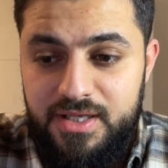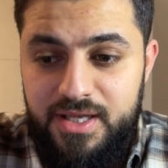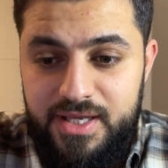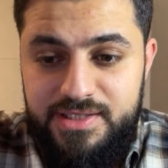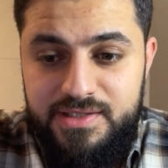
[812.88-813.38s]

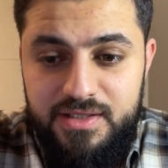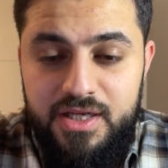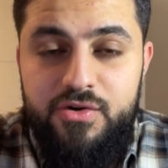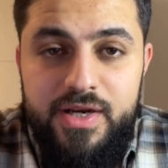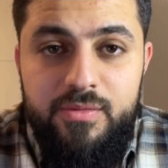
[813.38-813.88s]
it's
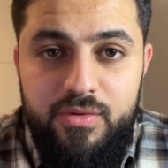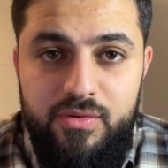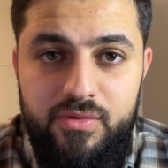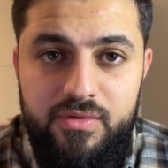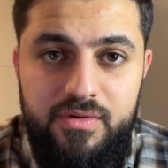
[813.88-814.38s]

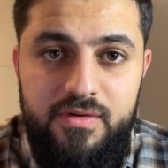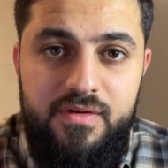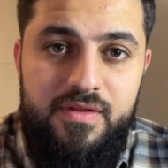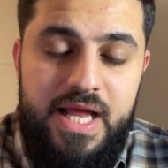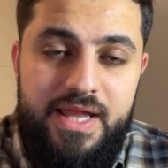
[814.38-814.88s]
incredible
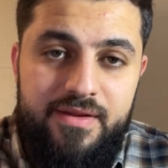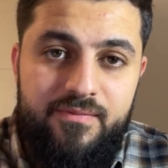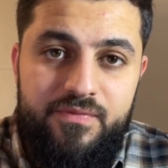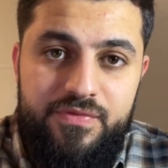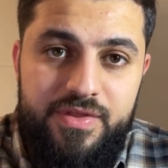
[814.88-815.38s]
that
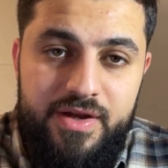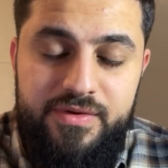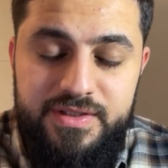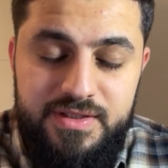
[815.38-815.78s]
there is.